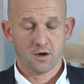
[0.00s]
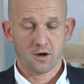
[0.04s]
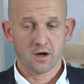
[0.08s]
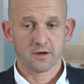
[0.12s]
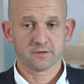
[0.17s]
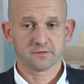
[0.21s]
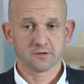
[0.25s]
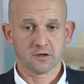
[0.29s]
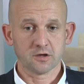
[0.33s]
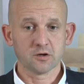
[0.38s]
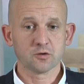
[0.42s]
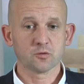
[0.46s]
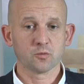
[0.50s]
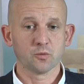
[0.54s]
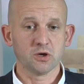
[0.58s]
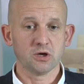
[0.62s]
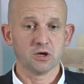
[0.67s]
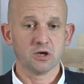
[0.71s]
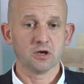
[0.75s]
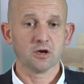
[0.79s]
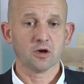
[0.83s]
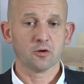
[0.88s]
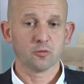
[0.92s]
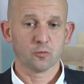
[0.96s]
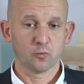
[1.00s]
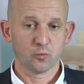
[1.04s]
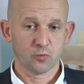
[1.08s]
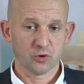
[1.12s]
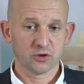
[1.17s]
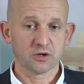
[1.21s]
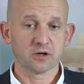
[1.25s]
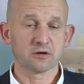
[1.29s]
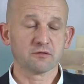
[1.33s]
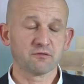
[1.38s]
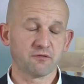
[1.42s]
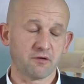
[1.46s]
I think we
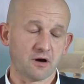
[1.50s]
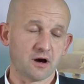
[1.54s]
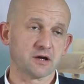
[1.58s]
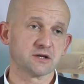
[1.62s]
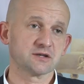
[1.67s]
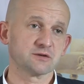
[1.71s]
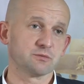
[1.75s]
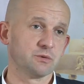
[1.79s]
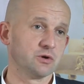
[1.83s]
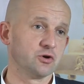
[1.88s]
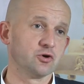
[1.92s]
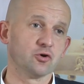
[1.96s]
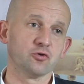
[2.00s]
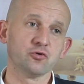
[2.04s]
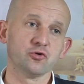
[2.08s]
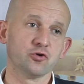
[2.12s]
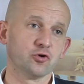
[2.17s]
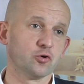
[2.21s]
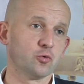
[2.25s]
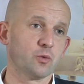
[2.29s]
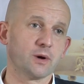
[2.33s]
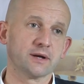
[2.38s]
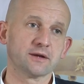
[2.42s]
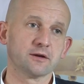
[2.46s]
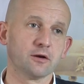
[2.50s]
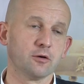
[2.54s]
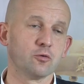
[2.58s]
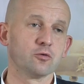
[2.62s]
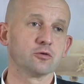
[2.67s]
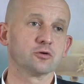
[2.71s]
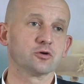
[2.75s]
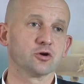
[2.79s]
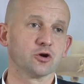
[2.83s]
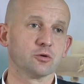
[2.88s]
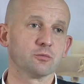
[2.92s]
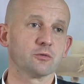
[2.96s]
would advise, we don't know what the
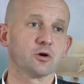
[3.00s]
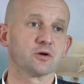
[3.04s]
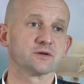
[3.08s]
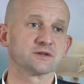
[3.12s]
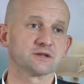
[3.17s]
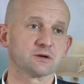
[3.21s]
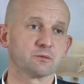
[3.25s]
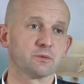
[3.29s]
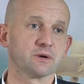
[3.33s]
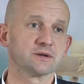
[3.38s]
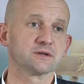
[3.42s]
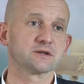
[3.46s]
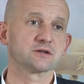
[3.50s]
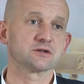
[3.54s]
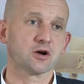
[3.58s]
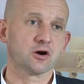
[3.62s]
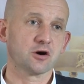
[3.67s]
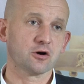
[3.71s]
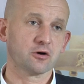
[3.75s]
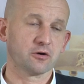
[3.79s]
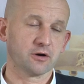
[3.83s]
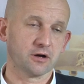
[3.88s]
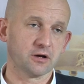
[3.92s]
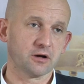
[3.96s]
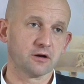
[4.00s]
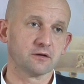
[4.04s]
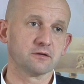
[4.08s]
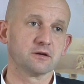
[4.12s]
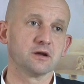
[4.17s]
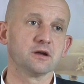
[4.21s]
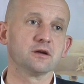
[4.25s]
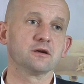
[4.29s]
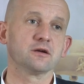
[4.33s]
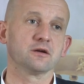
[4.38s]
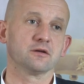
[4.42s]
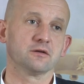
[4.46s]
long-term consequences are, and I
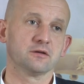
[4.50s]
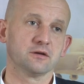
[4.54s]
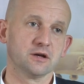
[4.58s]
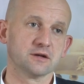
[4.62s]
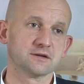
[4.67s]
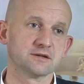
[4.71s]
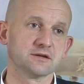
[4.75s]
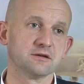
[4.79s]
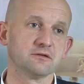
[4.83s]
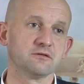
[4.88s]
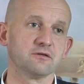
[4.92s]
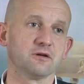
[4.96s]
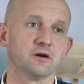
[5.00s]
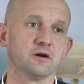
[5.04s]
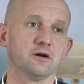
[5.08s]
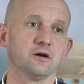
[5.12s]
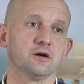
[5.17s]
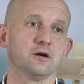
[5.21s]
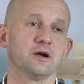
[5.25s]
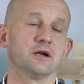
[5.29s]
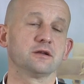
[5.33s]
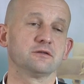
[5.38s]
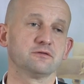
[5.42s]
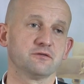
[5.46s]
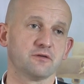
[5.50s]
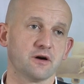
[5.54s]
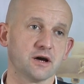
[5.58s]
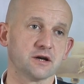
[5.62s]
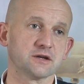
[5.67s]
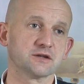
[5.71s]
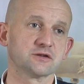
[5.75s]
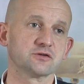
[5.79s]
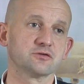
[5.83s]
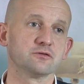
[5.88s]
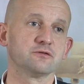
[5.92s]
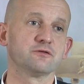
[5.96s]
think it's the
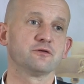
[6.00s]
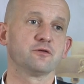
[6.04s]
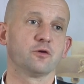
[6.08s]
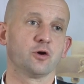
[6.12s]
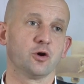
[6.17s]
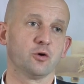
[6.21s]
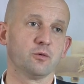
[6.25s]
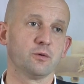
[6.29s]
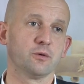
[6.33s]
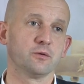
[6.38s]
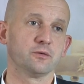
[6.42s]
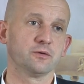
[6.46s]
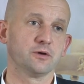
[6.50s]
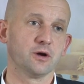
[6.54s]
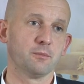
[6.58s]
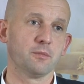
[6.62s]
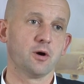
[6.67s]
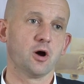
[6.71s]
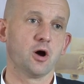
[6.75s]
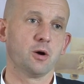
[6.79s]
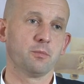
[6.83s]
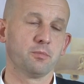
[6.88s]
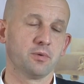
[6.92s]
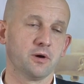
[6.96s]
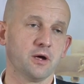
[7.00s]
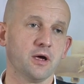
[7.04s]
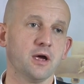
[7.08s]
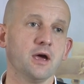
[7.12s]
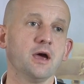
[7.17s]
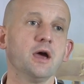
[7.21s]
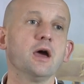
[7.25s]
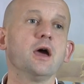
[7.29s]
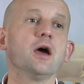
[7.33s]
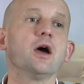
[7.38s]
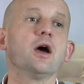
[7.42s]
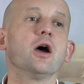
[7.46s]
advice to follow them up
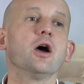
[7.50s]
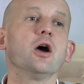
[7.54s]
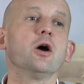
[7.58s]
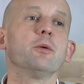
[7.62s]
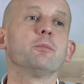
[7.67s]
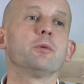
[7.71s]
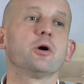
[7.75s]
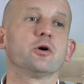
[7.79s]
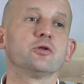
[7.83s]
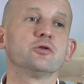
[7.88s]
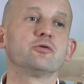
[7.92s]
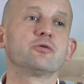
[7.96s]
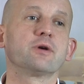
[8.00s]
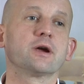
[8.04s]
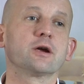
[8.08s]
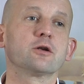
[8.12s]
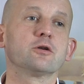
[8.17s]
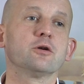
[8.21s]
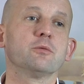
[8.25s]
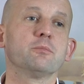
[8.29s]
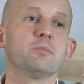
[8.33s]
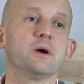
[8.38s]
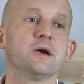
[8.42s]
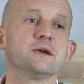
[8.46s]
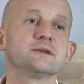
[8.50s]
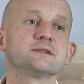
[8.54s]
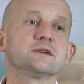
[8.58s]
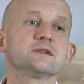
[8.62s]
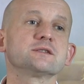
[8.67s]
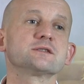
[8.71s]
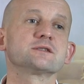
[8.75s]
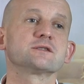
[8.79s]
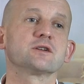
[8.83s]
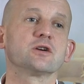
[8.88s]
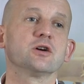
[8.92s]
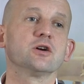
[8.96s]
on a regular
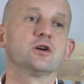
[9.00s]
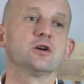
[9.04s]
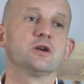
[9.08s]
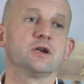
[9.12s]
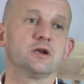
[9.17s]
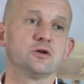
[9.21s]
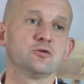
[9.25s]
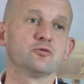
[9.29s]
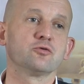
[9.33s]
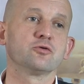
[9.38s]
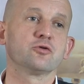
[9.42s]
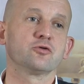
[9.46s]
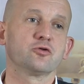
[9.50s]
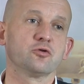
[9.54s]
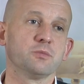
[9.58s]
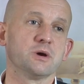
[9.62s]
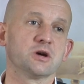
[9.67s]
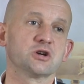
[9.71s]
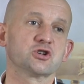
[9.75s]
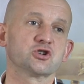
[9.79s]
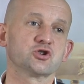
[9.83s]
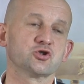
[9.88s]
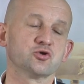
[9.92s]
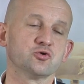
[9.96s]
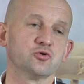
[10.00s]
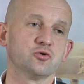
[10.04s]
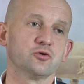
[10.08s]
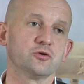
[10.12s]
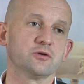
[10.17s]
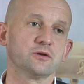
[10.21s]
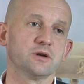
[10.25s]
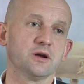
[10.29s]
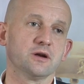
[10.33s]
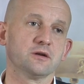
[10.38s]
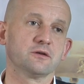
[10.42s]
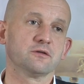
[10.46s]
basis in order to make sure
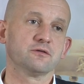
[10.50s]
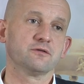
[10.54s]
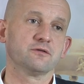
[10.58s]
that